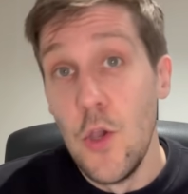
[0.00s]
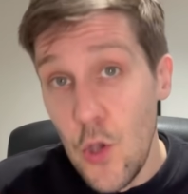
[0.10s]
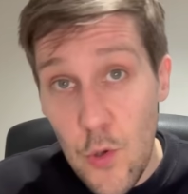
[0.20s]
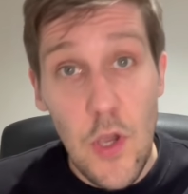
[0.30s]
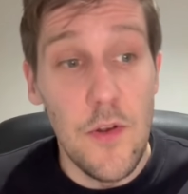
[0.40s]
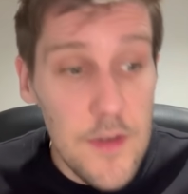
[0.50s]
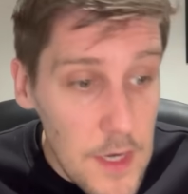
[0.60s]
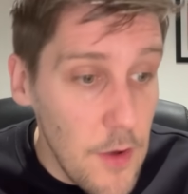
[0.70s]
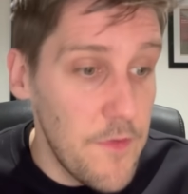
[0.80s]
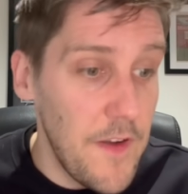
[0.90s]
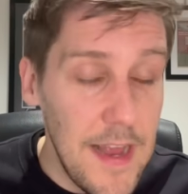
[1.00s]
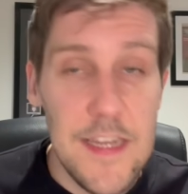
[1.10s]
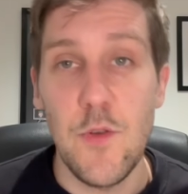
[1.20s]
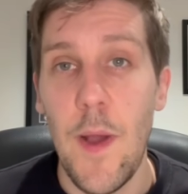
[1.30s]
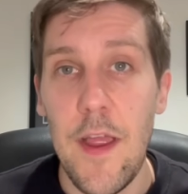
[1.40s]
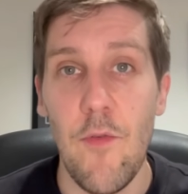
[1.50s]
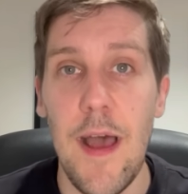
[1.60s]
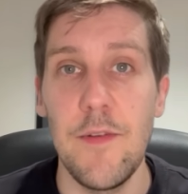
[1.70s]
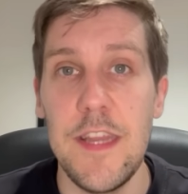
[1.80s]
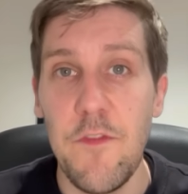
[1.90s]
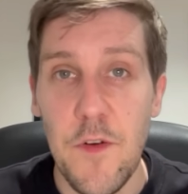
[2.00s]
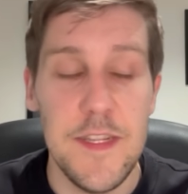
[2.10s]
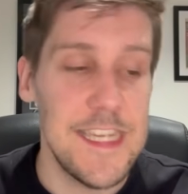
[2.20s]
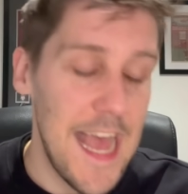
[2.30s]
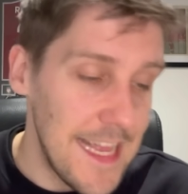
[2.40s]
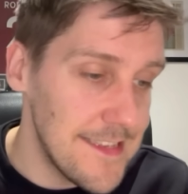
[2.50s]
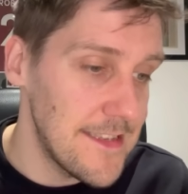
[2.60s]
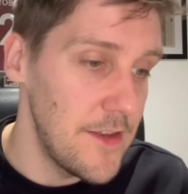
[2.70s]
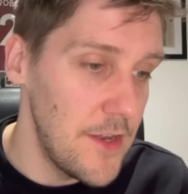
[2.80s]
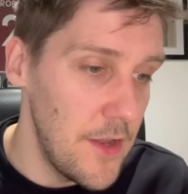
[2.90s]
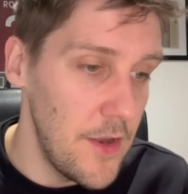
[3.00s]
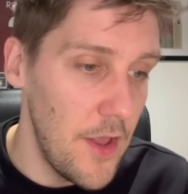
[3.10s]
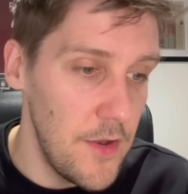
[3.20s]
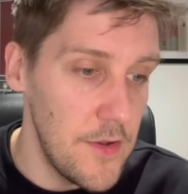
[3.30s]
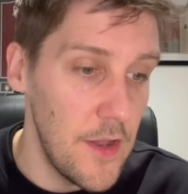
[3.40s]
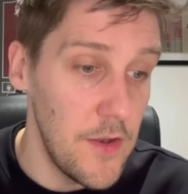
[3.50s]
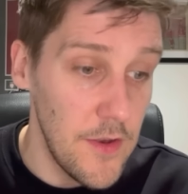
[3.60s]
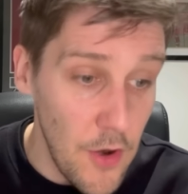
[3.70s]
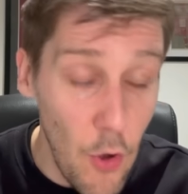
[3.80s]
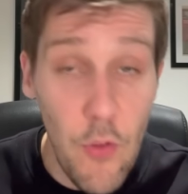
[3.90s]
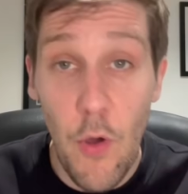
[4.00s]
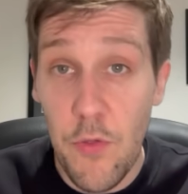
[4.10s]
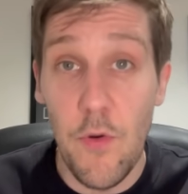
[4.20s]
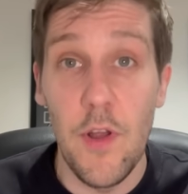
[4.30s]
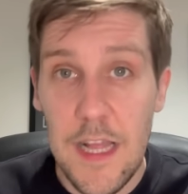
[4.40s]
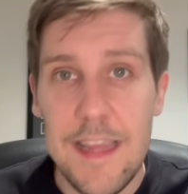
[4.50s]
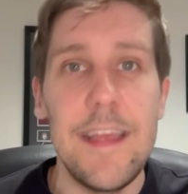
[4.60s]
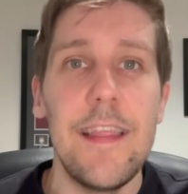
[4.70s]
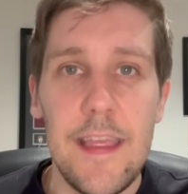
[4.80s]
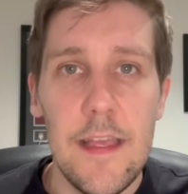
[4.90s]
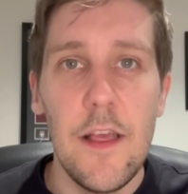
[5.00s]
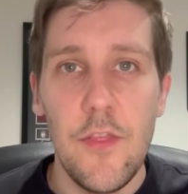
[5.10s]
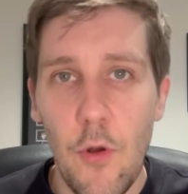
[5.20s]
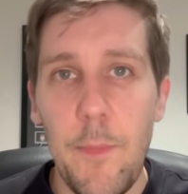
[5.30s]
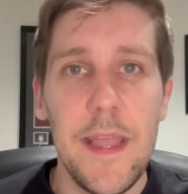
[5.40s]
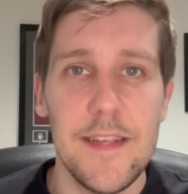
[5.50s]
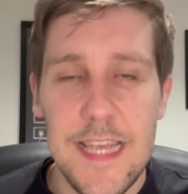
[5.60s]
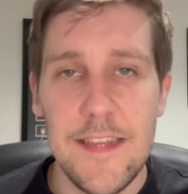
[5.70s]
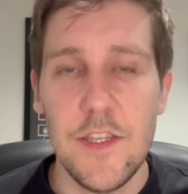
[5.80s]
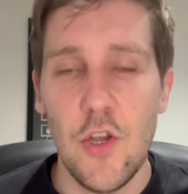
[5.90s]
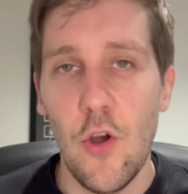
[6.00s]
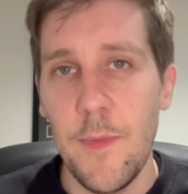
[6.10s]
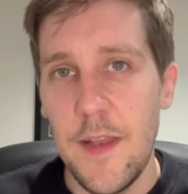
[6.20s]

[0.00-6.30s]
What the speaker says: who can, you know, find his way around different tests. And although there are clearly bigger tests to come,